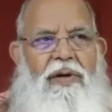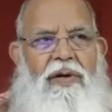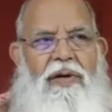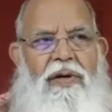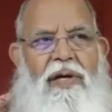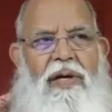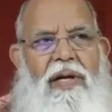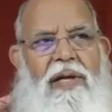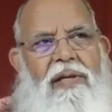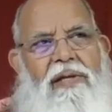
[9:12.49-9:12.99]

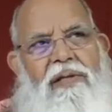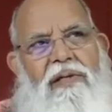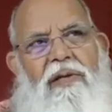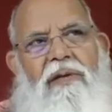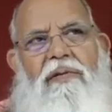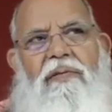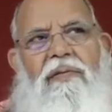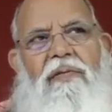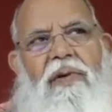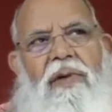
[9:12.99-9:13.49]
He is
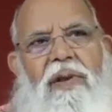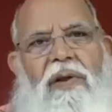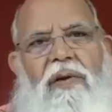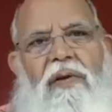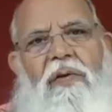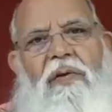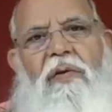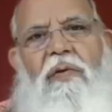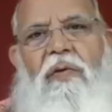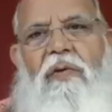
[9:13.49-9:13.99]
a
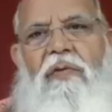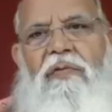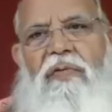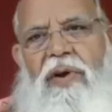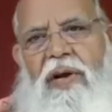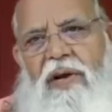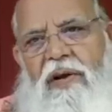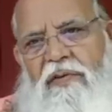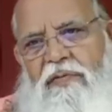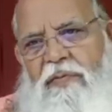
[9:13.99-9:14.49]
very good
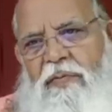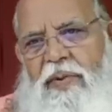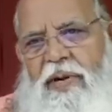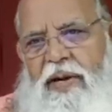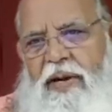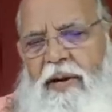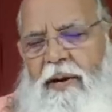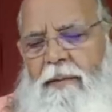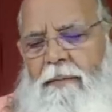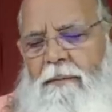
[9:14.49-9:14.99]
friend of
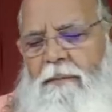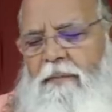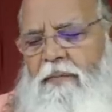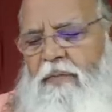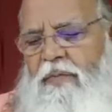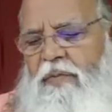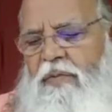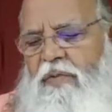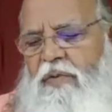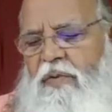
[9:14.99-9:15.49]
mine.
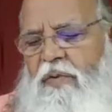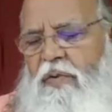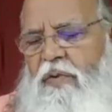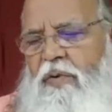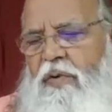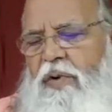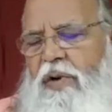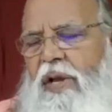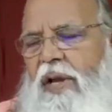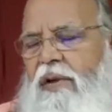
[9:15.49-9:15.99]

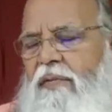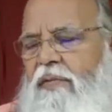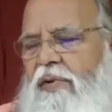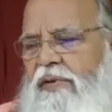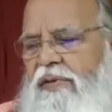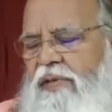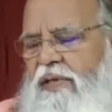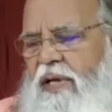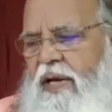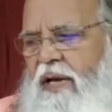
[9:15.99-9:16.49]
So he
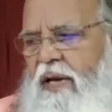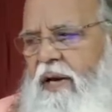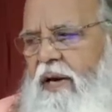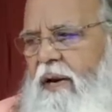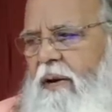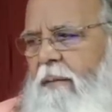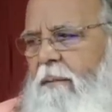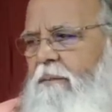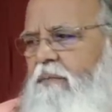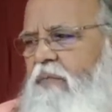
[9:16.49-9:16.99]
was there.
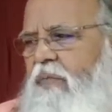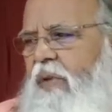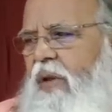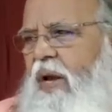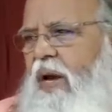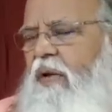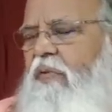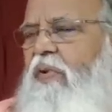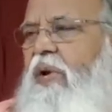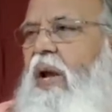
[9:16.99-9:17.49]

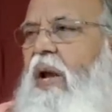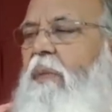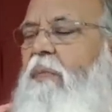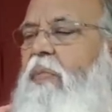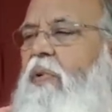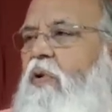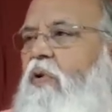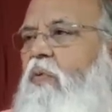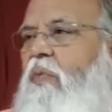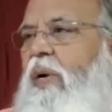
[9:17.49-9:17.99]
We
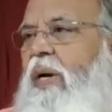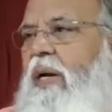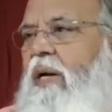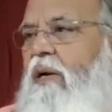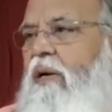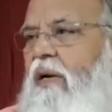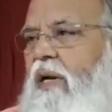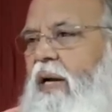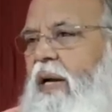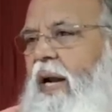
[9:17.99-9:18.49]
happened to meet
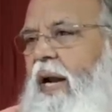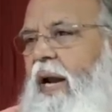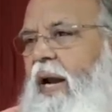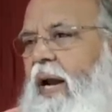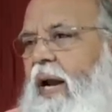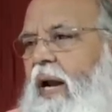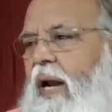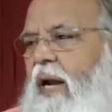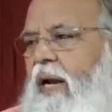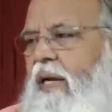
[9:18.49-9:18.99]

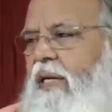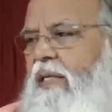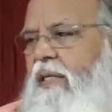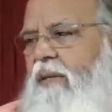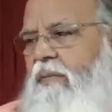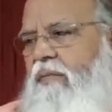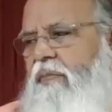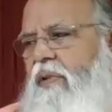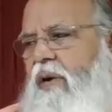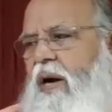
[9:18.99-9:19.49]
in
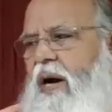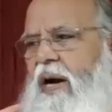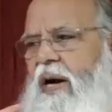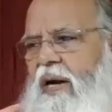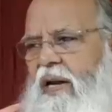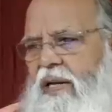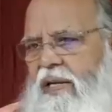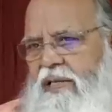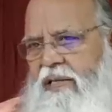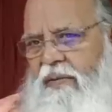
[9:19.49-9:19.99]
some
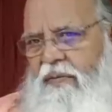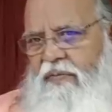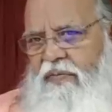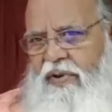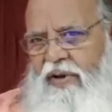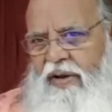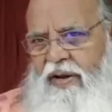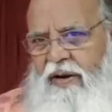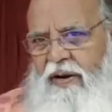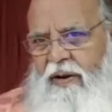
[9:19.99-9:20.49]
garden
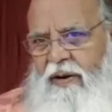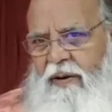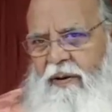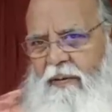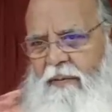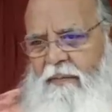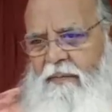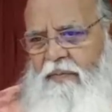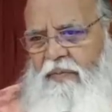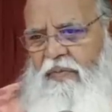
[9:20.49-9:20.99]
somewhere.
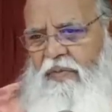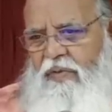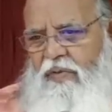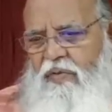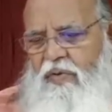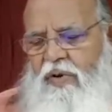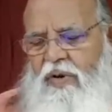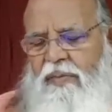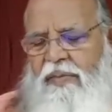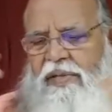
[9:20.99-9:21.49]

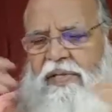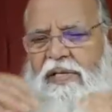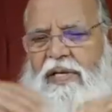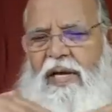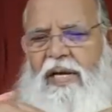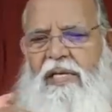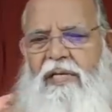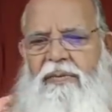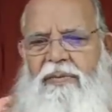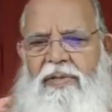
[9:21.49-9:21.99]
So
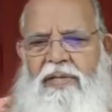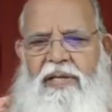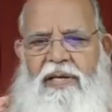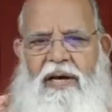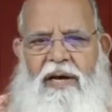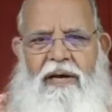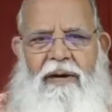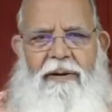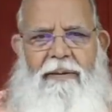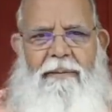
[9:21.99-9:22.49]
Namaskar
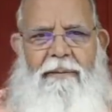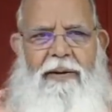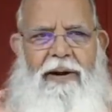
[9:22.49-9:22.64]
Chamatkar.